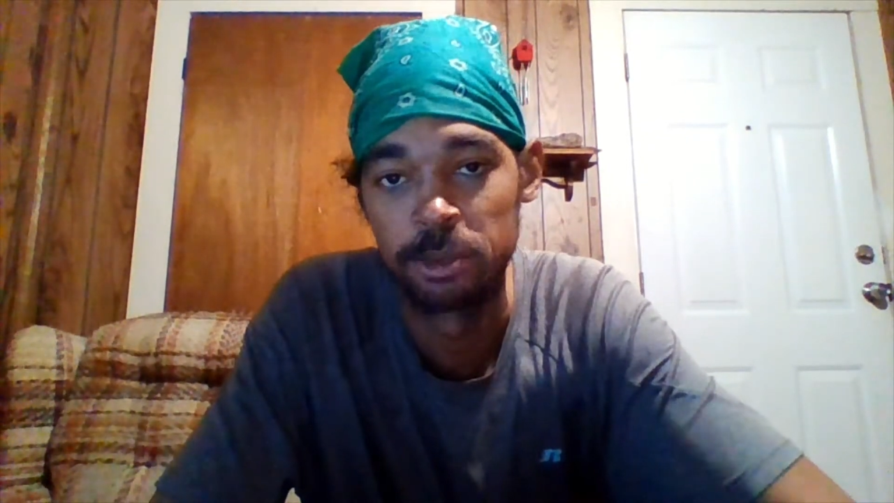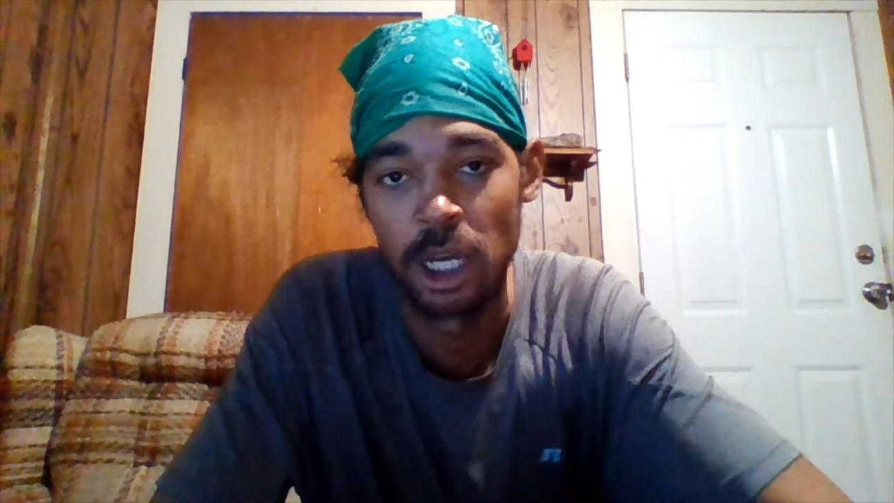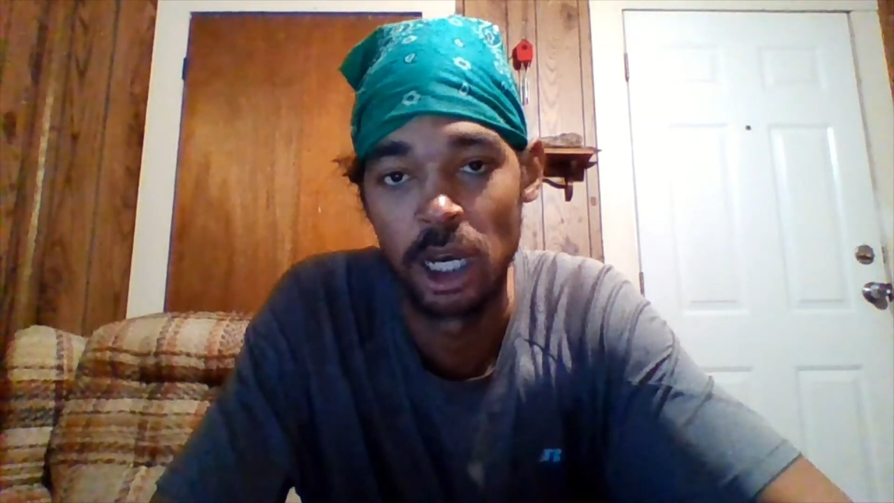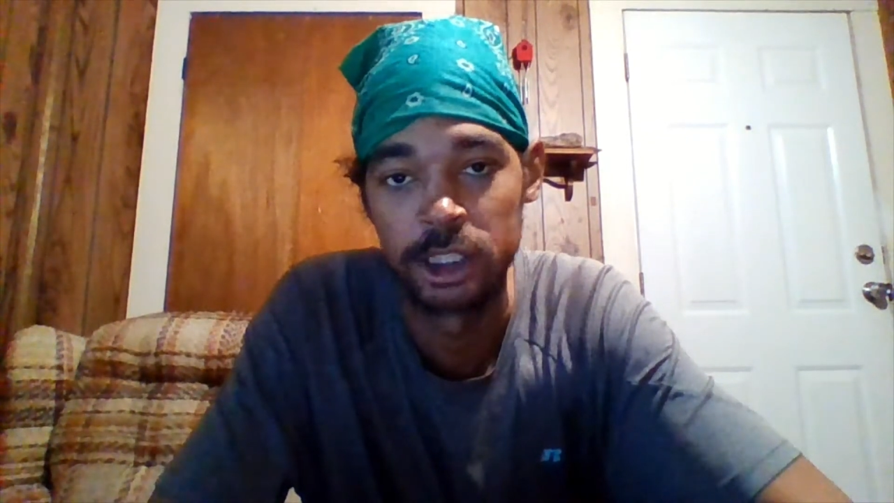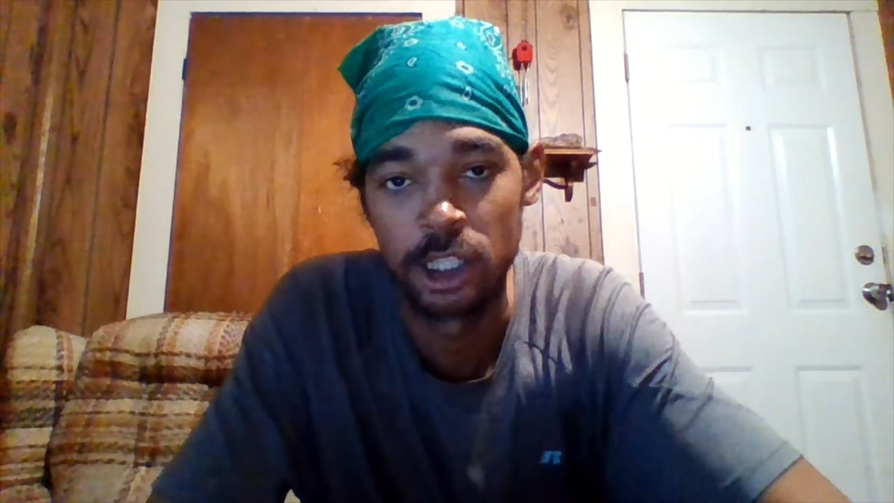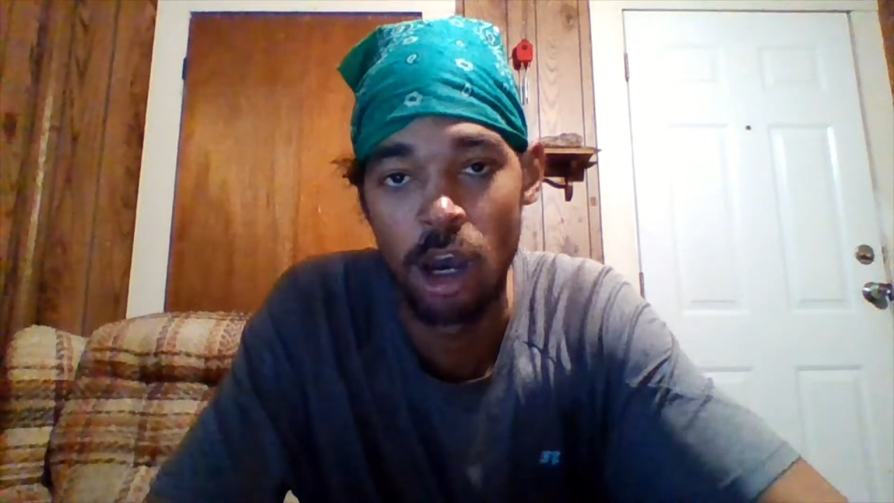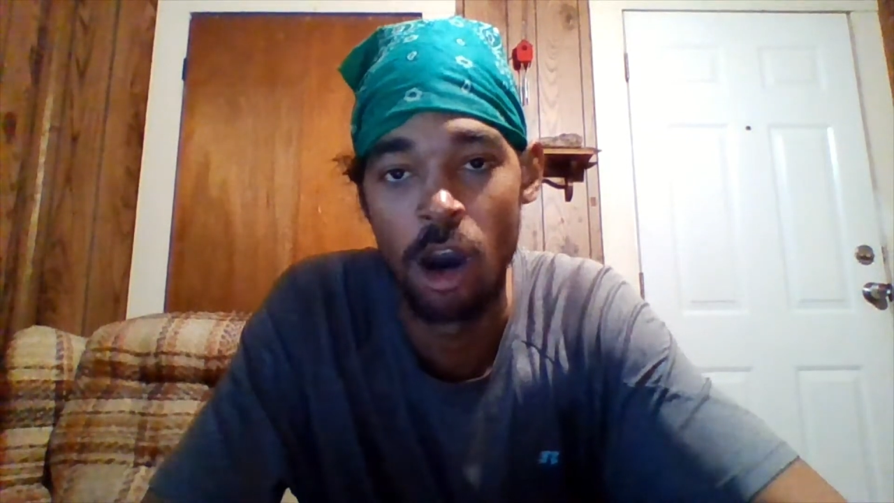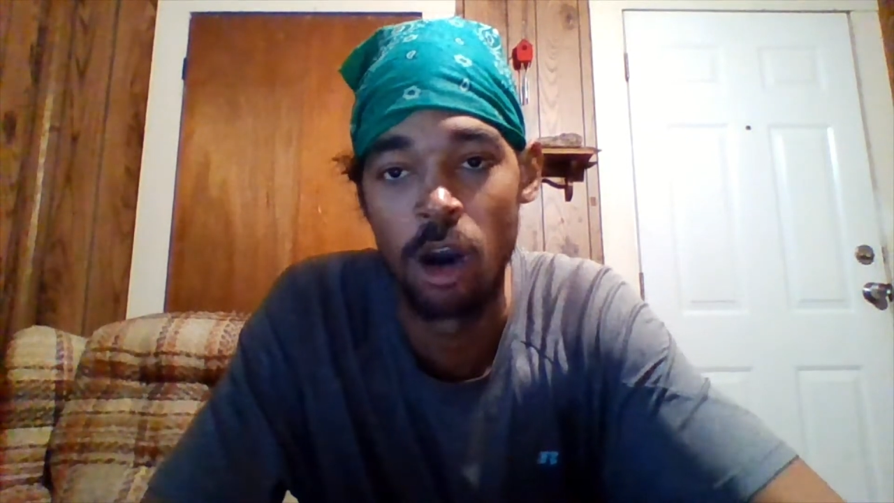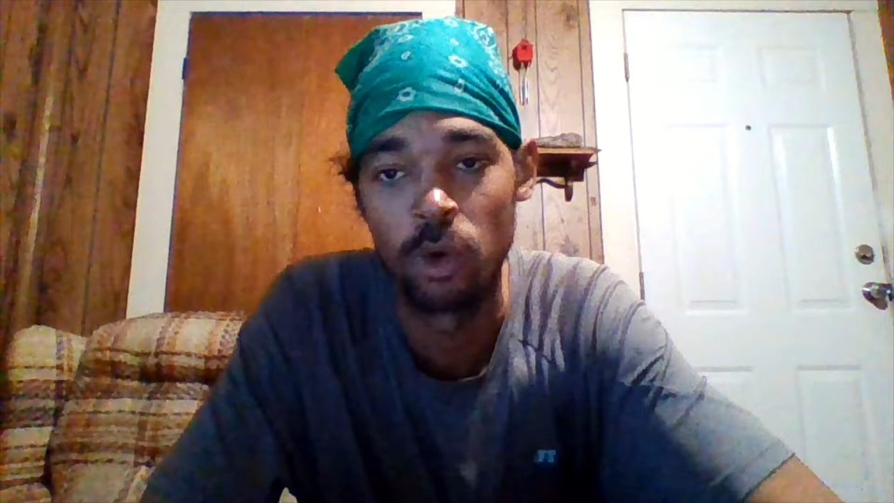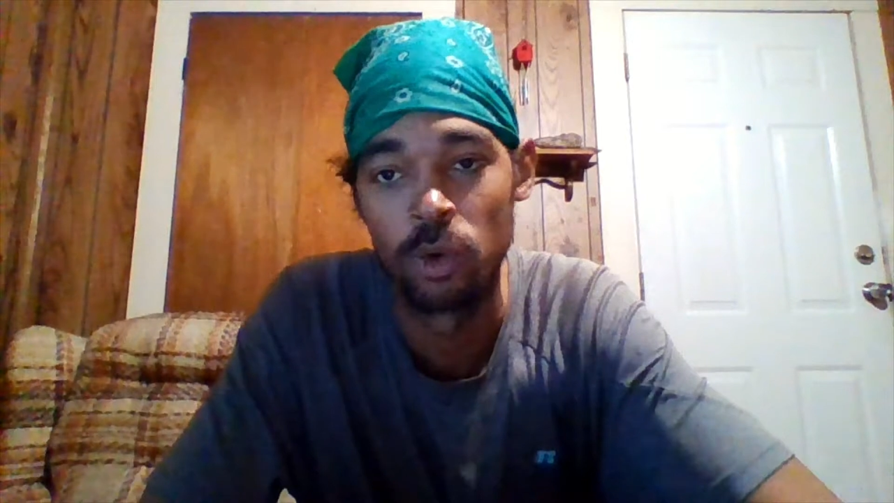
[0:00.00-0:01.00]
because they're
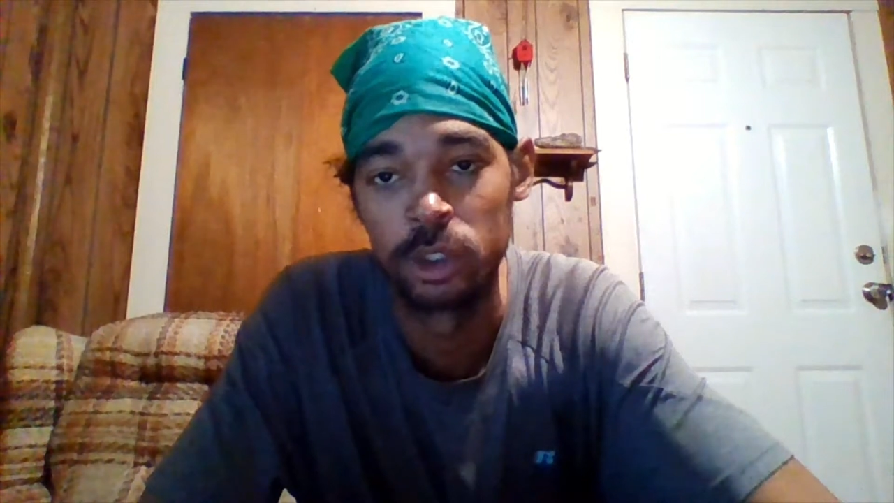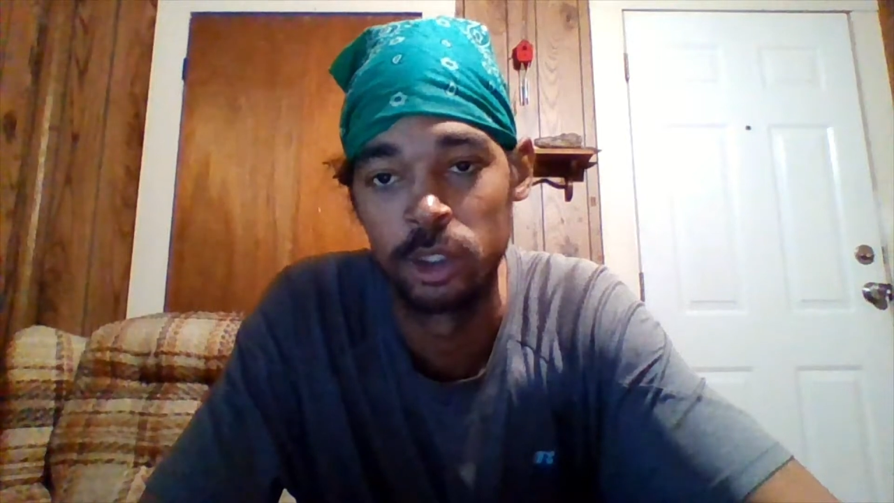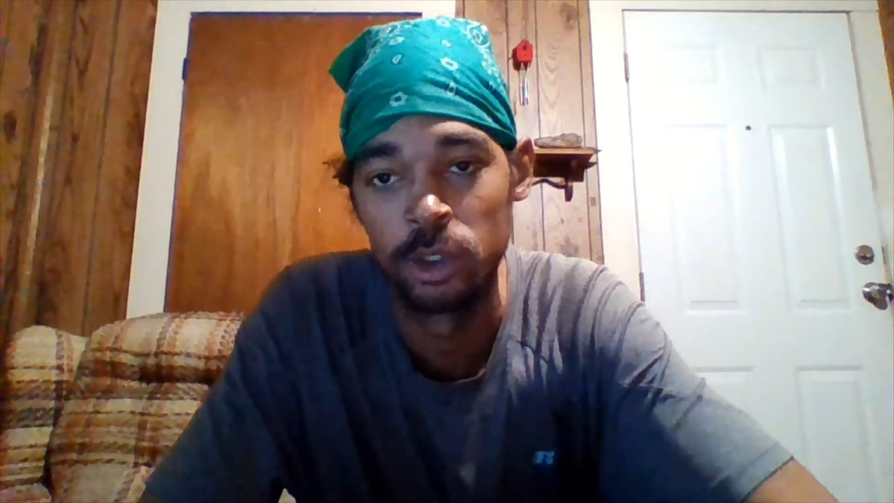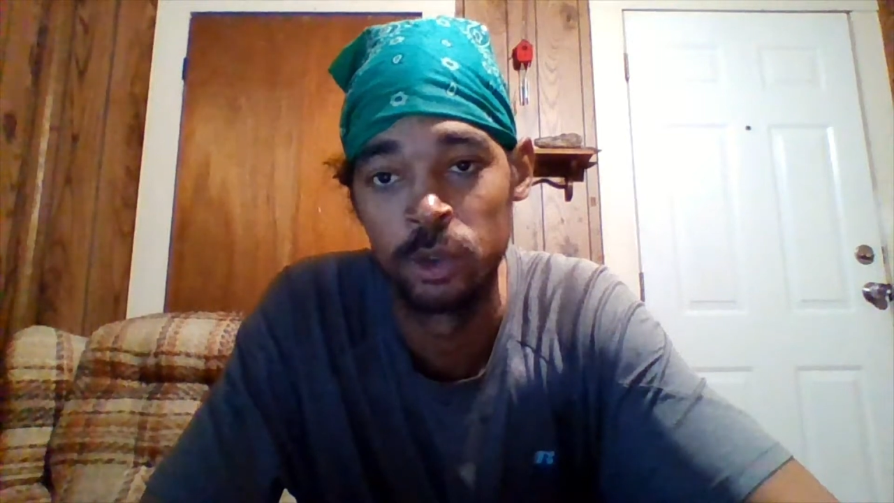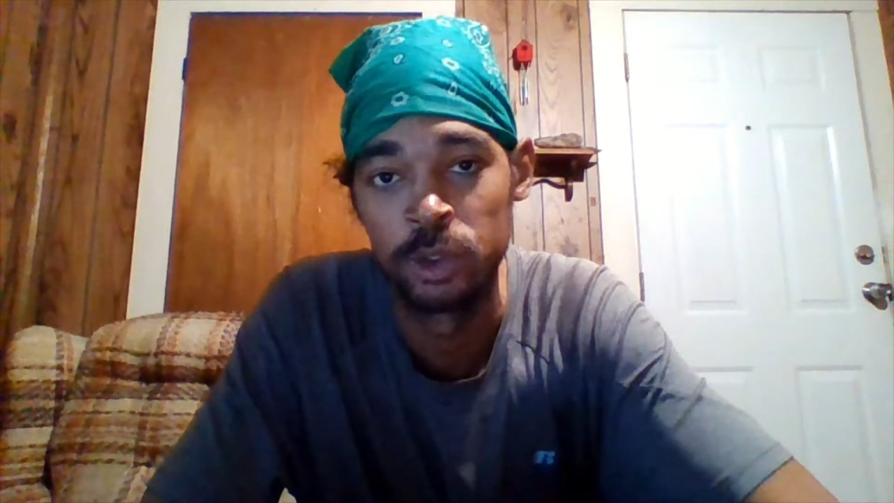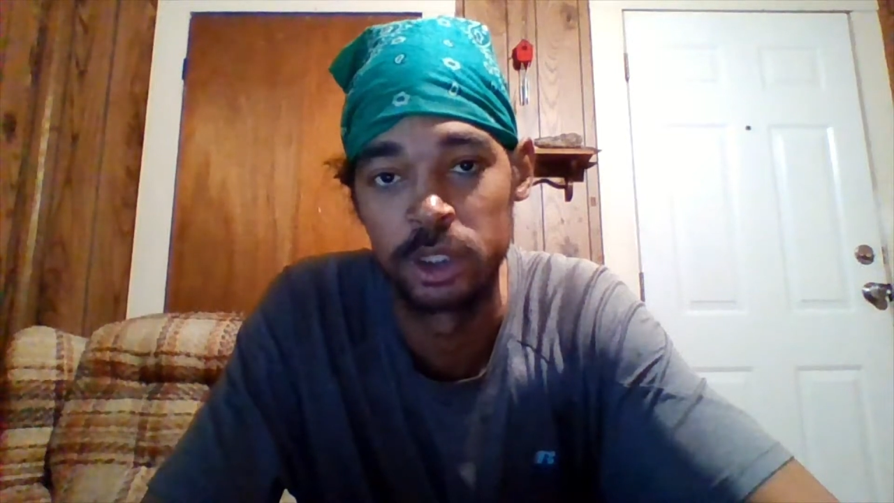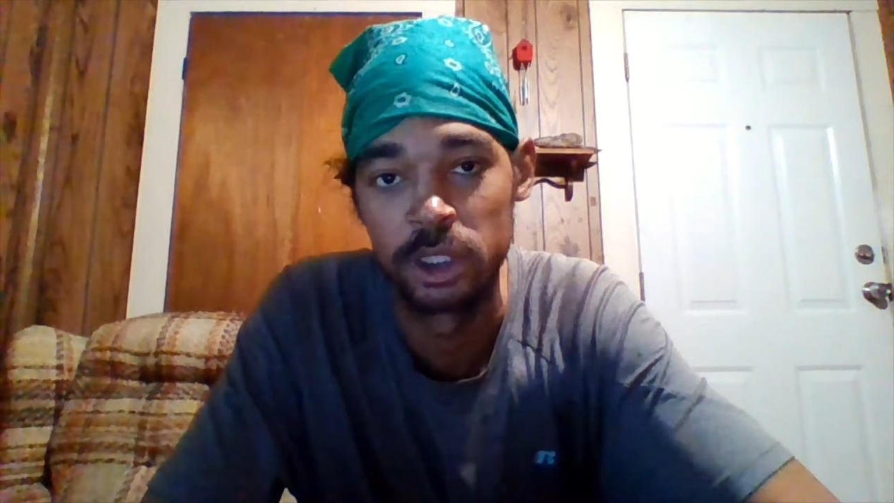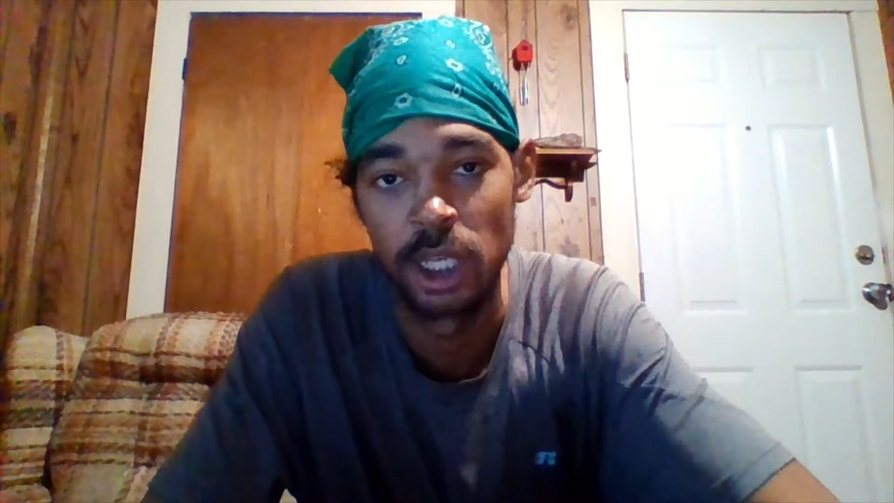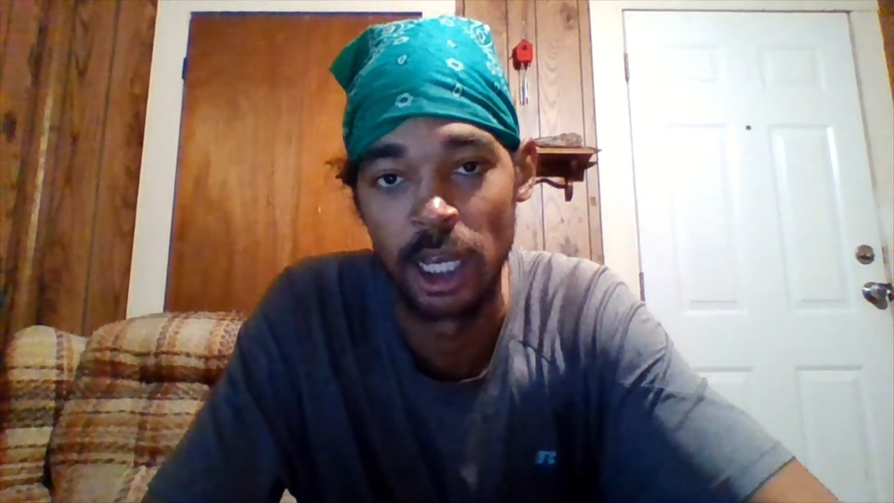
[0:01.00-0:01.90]
all going to lose